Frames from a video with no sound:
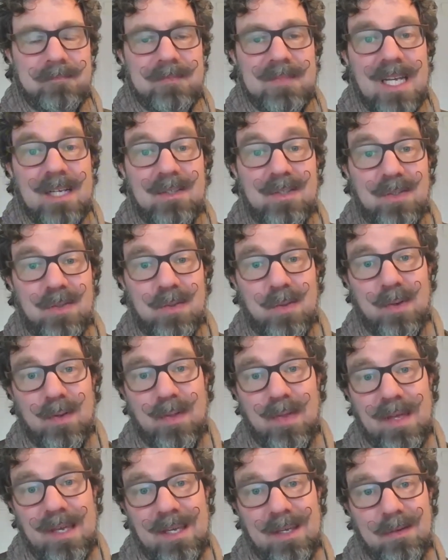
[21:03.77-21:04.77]
Sure,
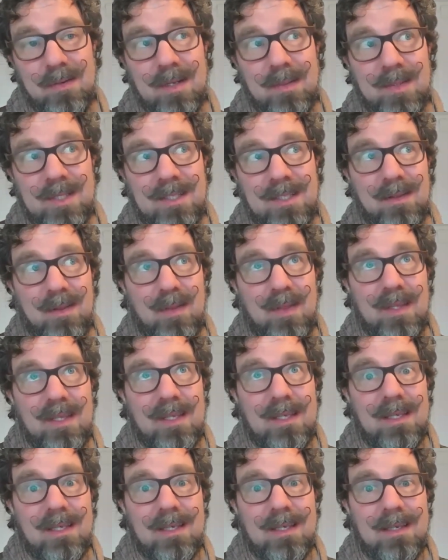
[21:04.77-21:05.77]
thank you,
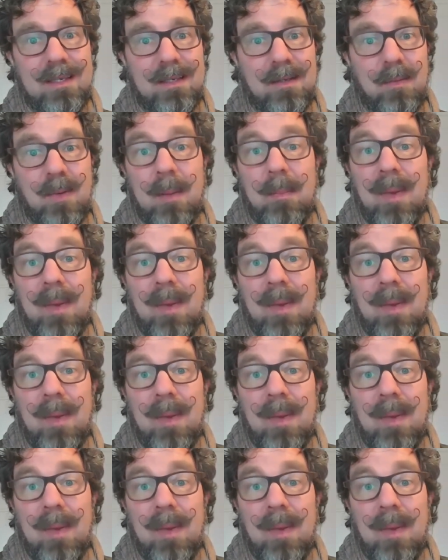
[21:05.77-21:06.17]
Debola.